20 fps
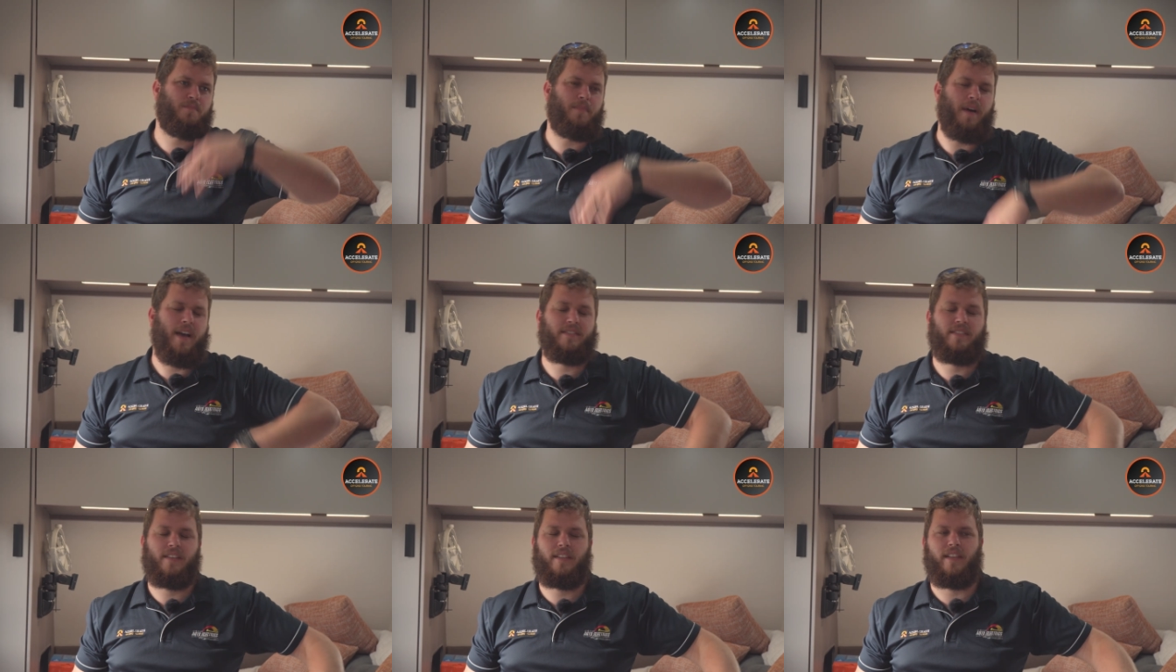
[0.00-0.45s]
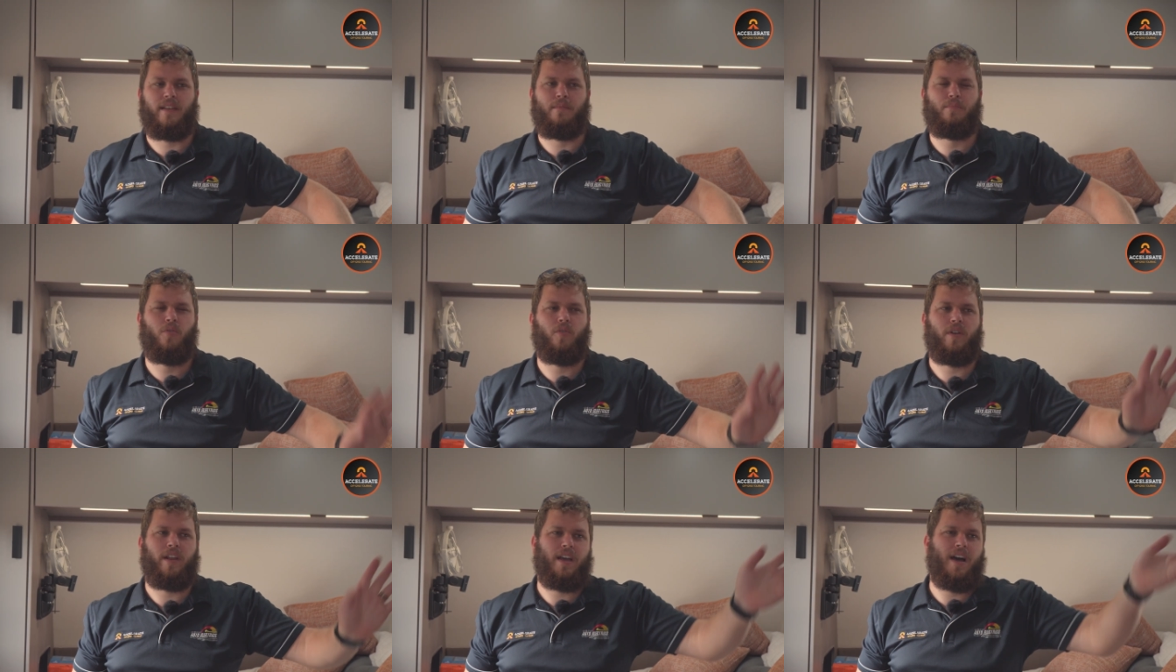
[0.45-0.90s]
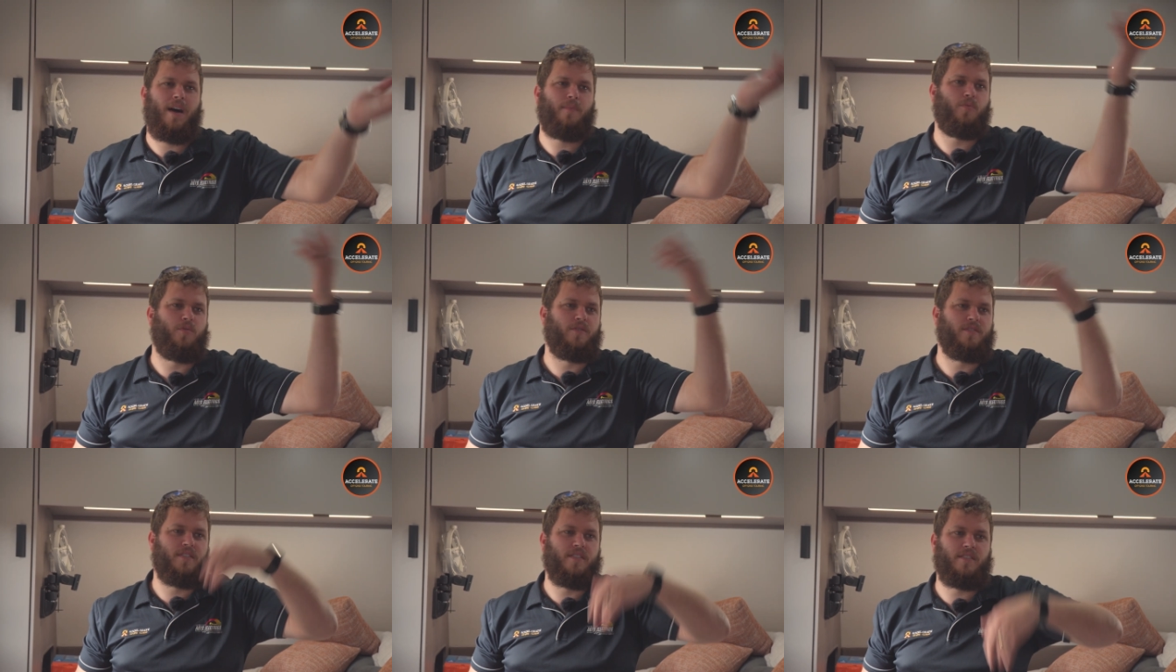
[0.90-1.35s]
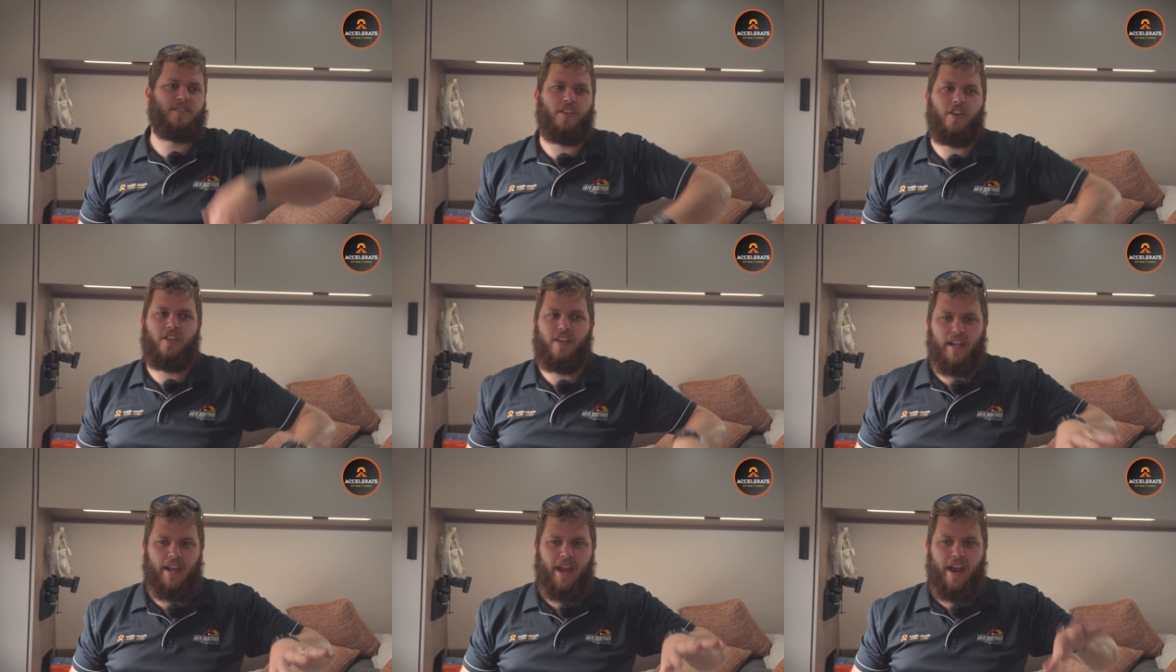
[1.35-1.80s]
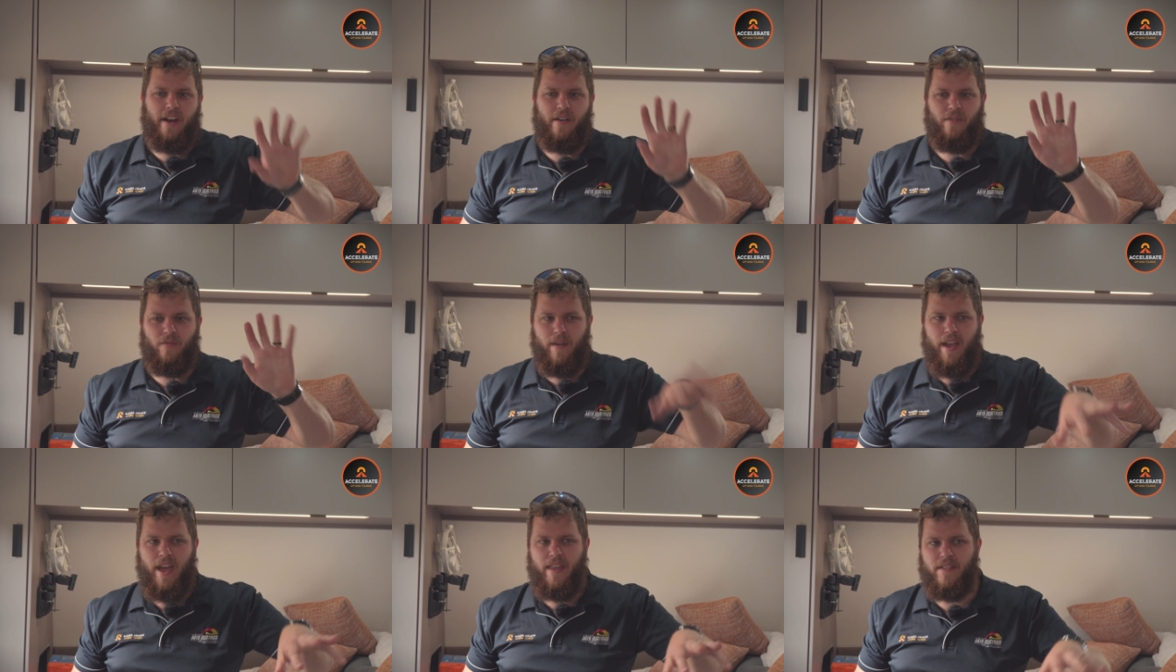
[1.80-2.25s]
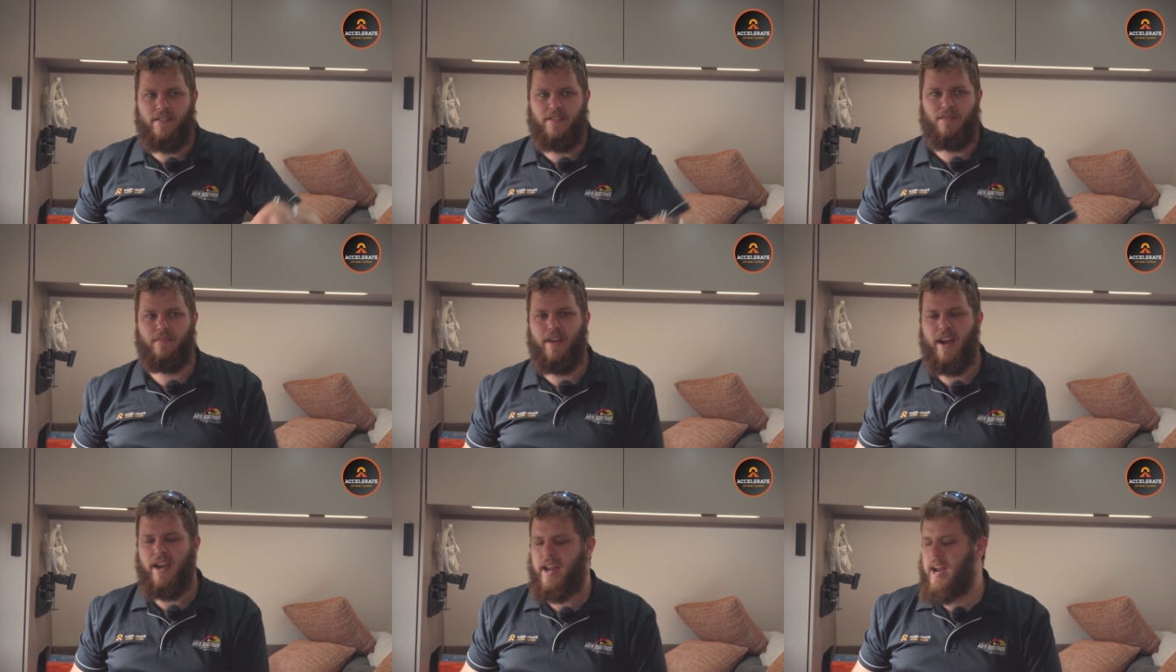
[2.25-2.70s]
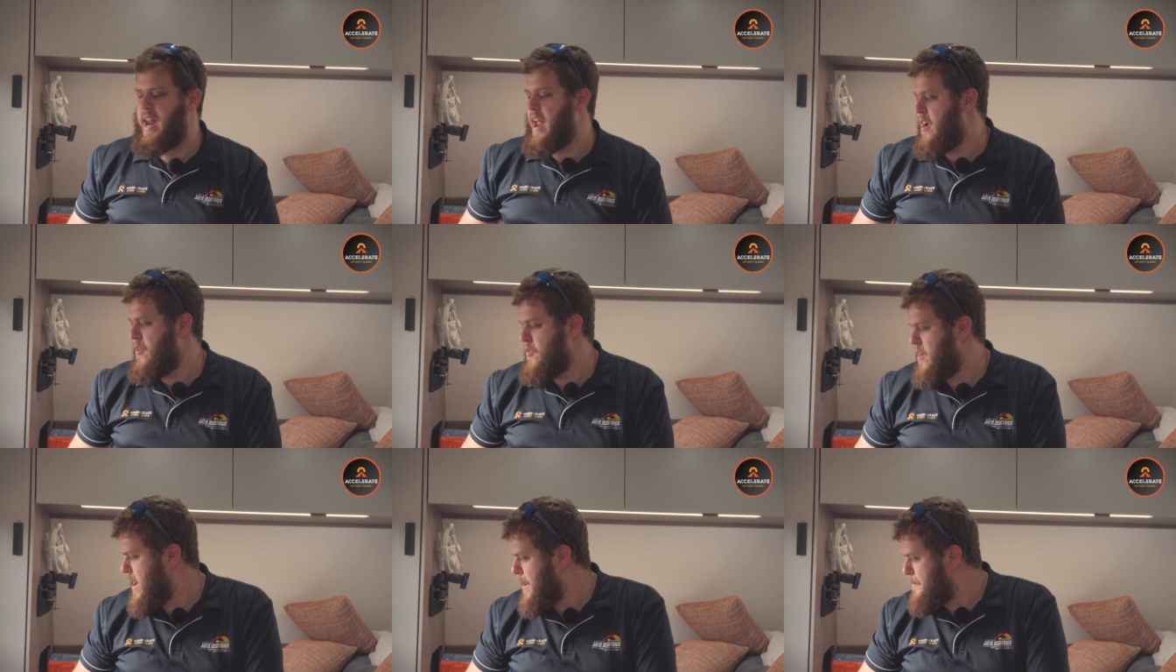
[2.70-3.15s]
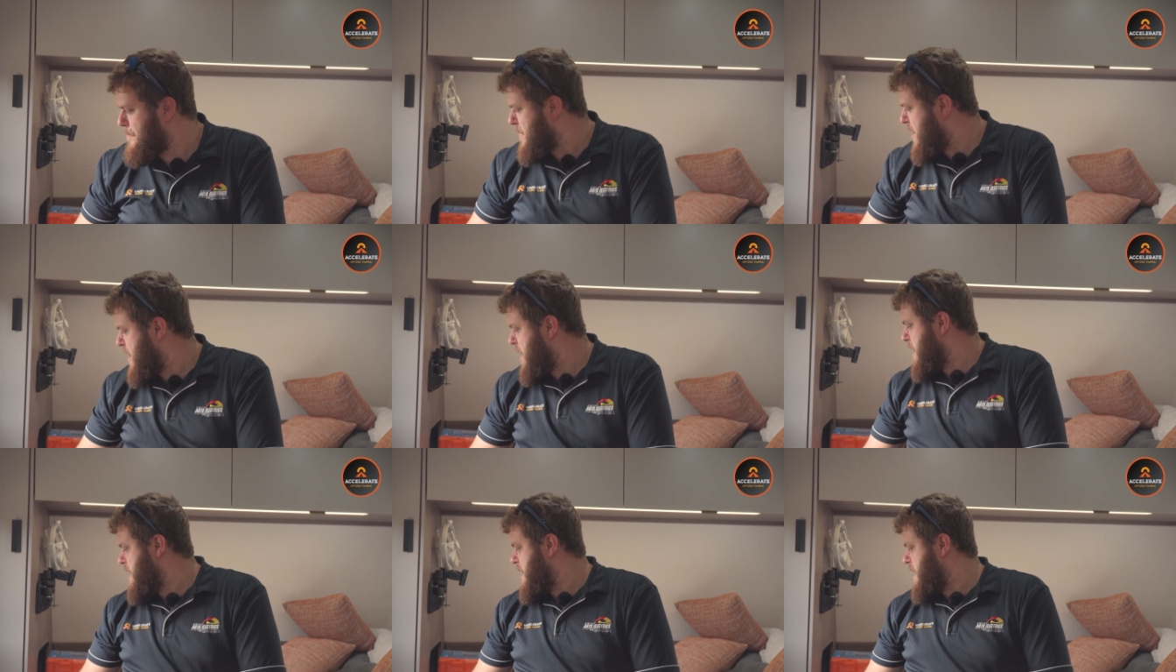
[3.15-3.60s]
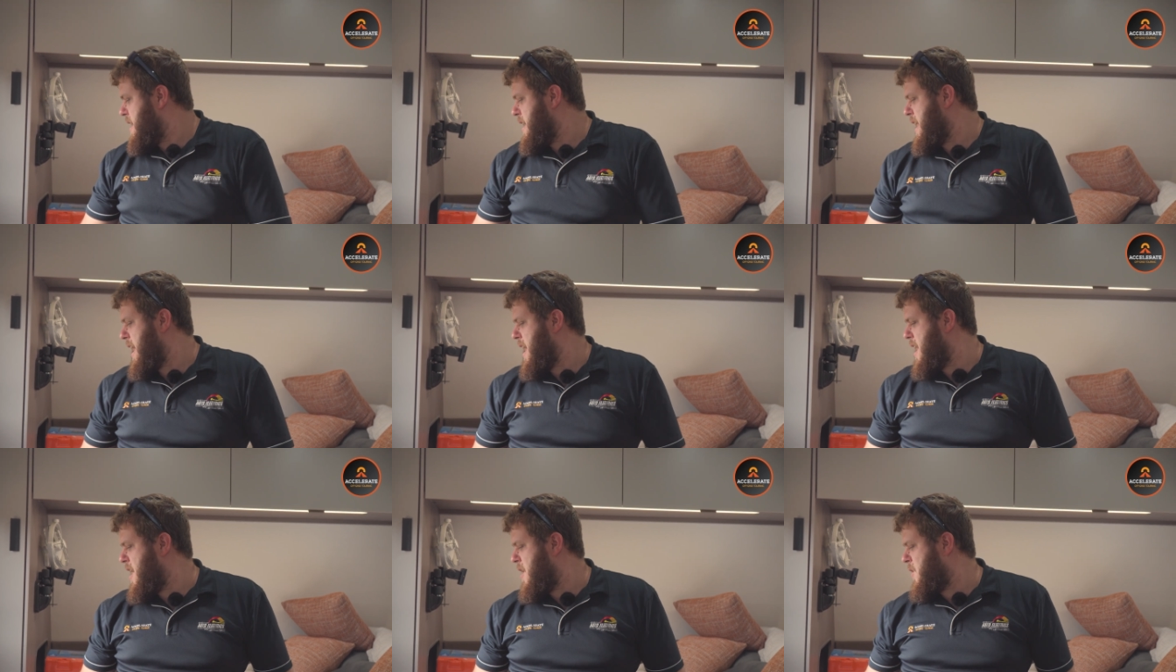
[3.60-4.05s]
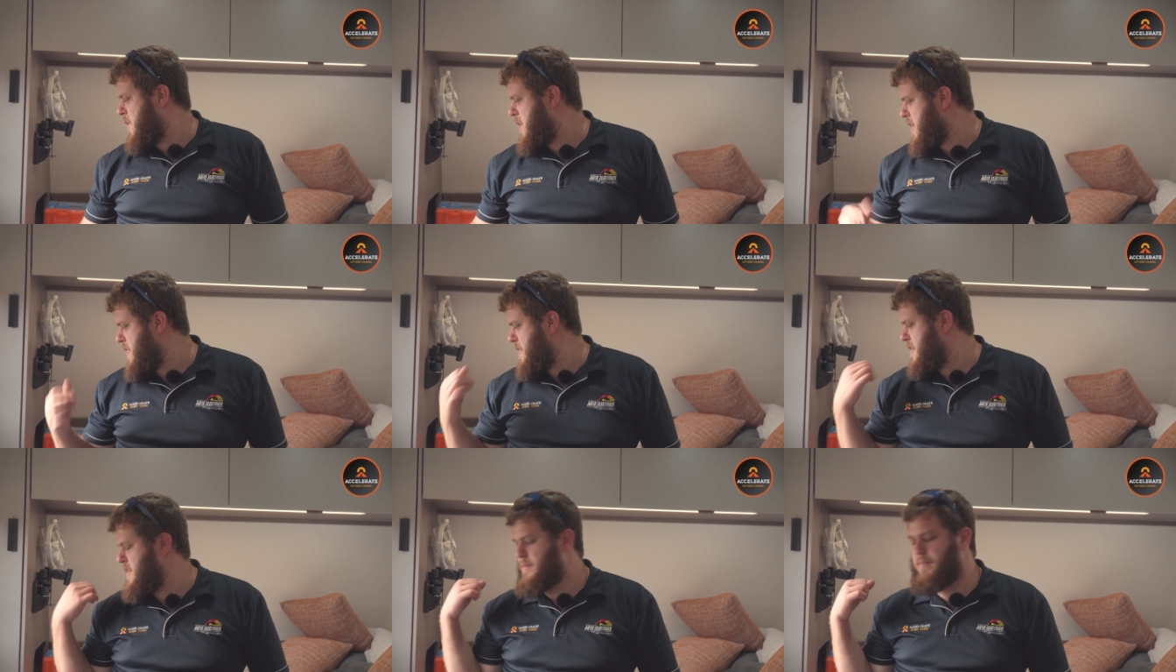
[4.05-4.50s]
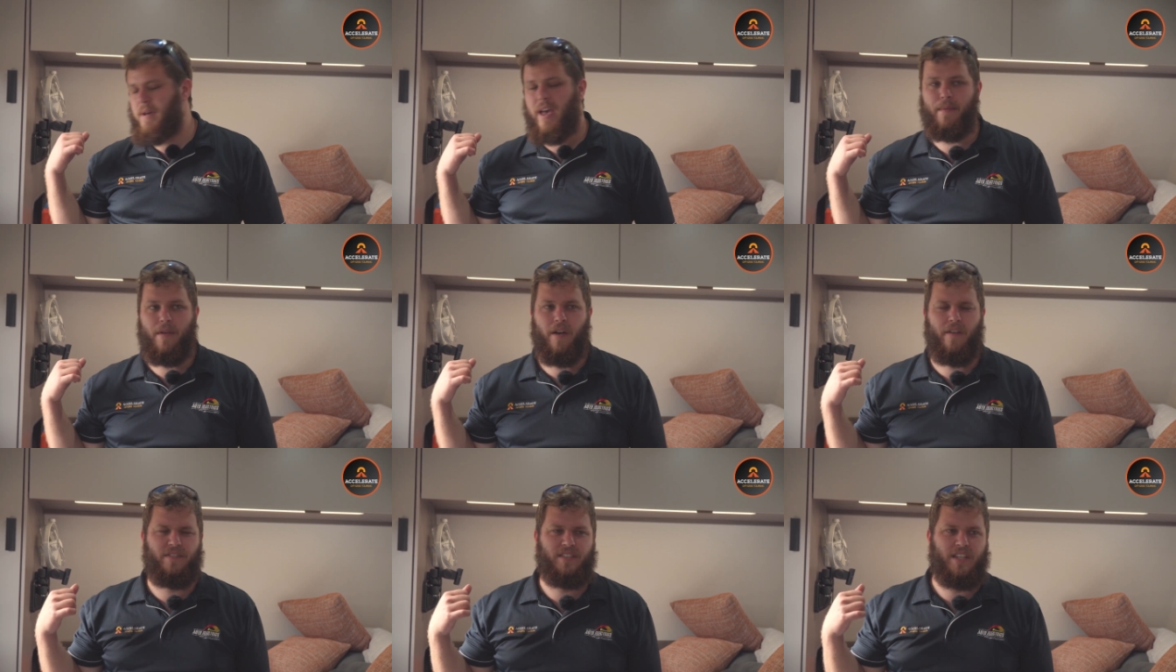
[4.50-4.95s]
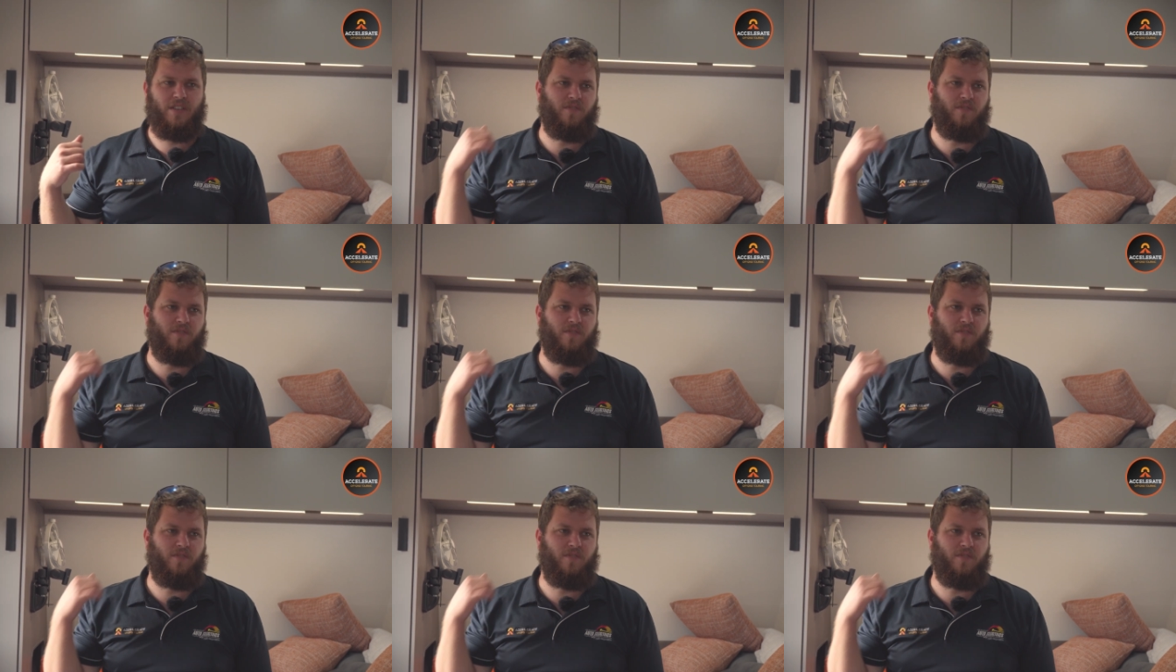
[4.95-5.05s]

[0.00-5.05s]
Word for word: basically pointing upwards to circulate around this immediate area. Now, this baby obviously